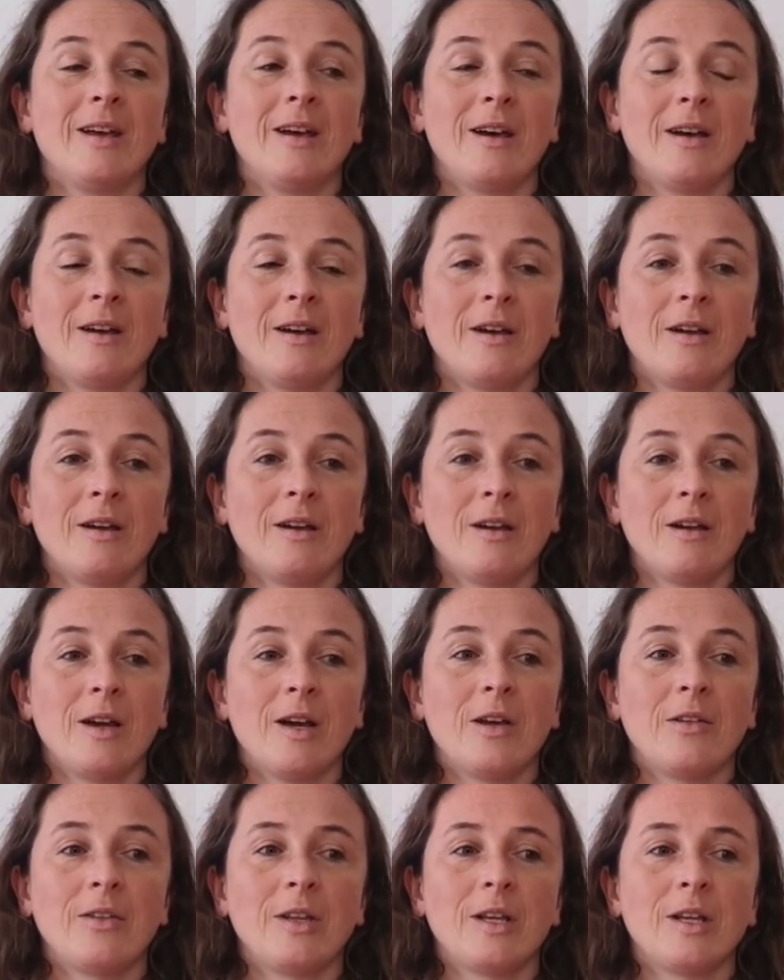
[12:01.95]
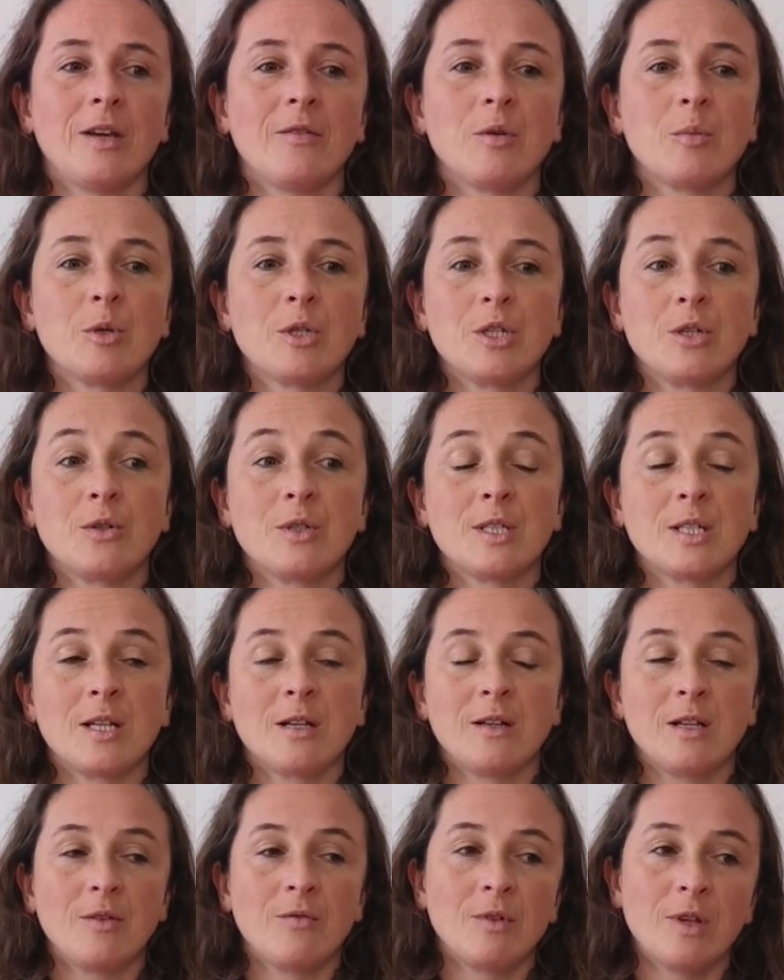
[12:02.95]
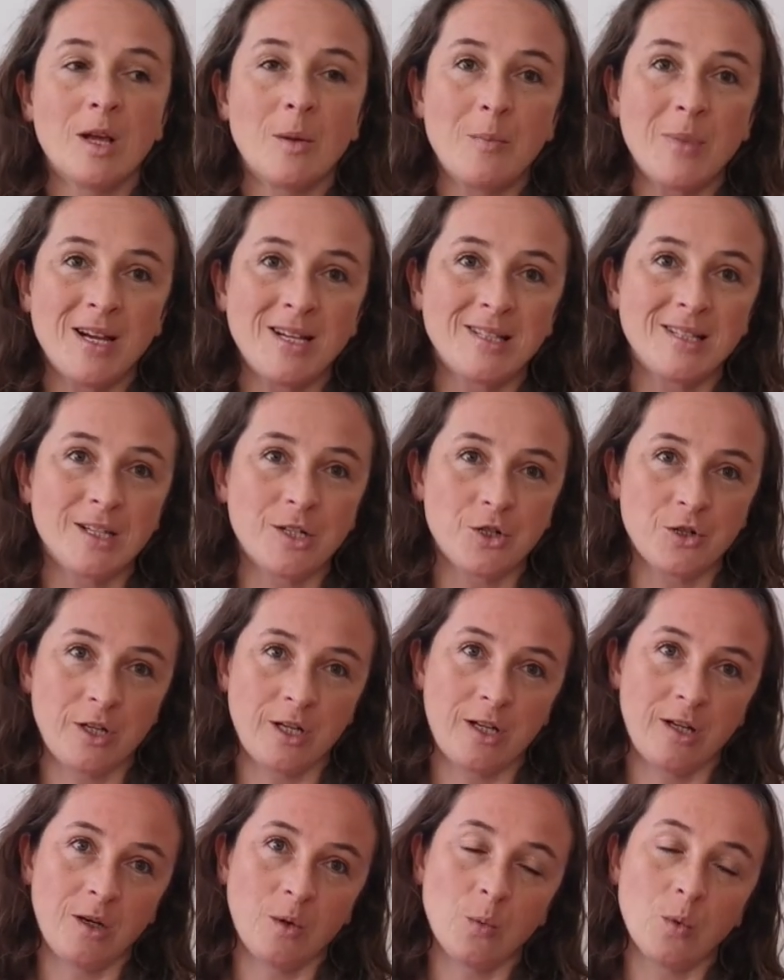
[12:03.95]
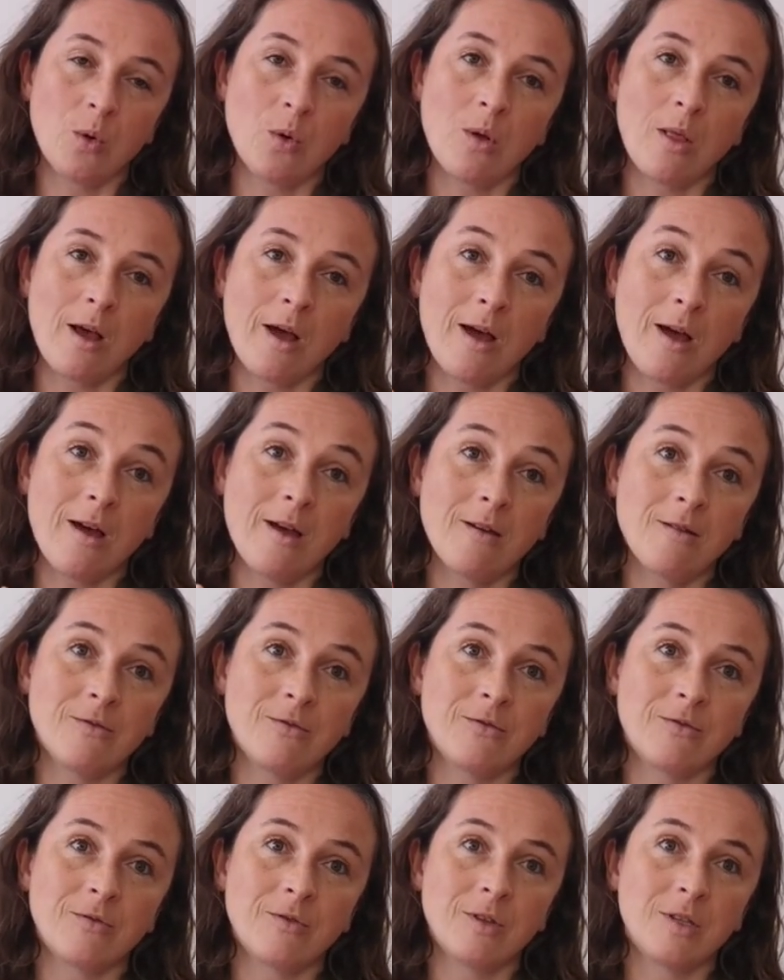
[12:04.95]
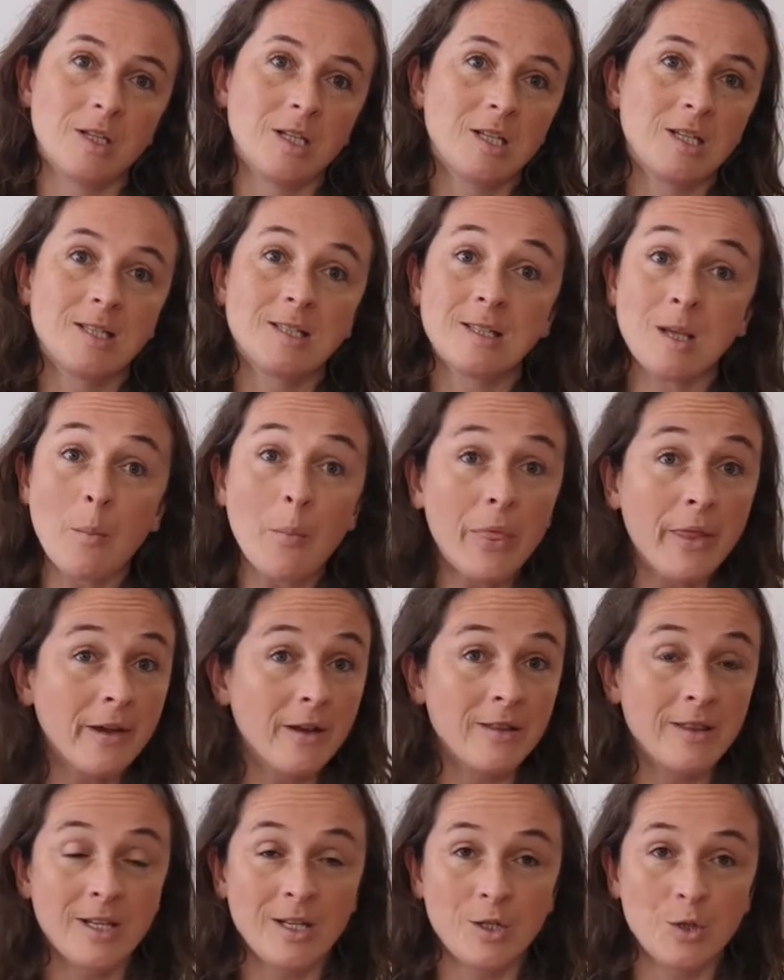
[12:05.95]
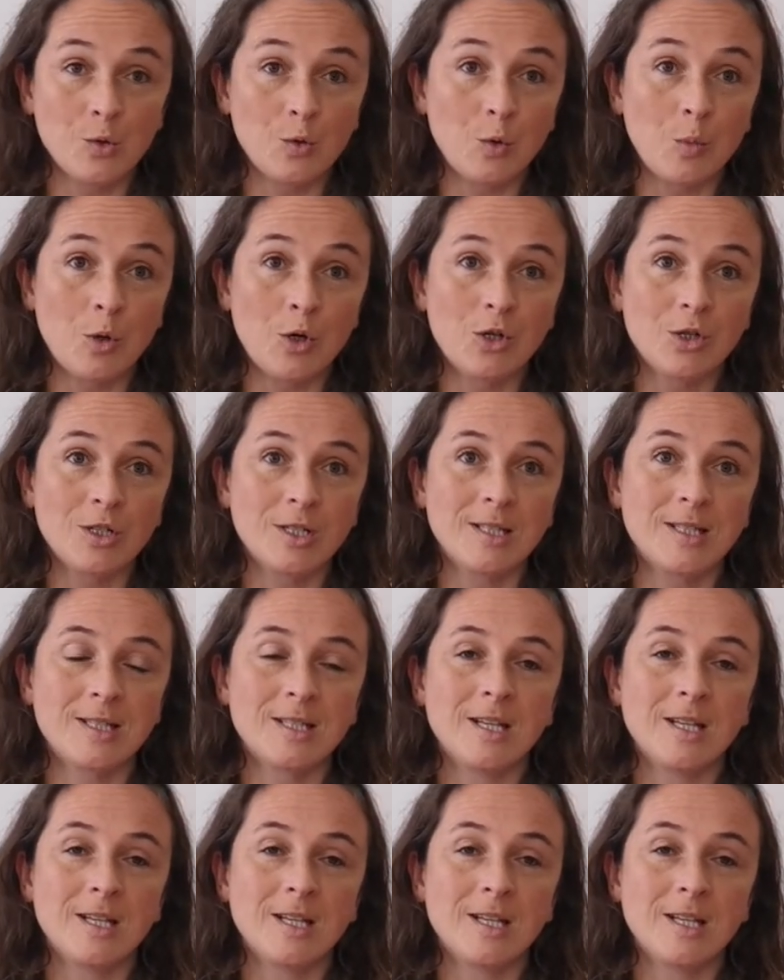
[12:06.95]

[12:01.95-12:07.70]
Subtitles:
I think everybody who's done even their basic training will have something in their toolbox.